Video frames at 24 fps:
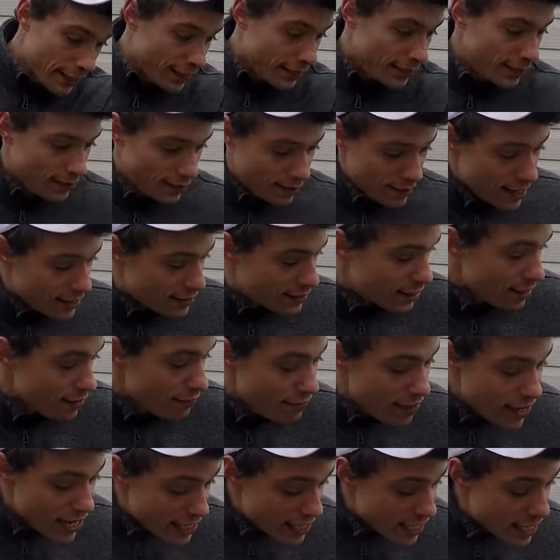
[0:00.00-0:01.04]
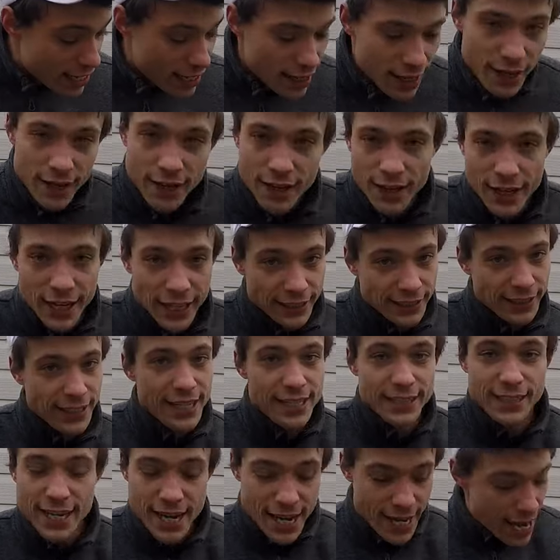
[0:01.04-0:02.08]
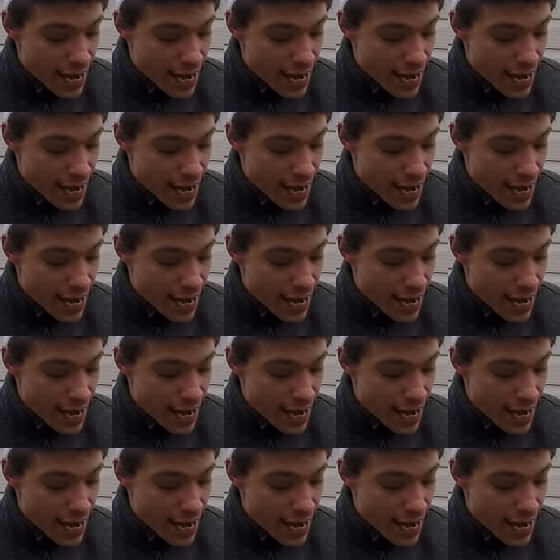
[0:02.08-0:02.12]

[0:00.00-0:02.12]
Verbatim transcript: It's, it's convenient, it's easy to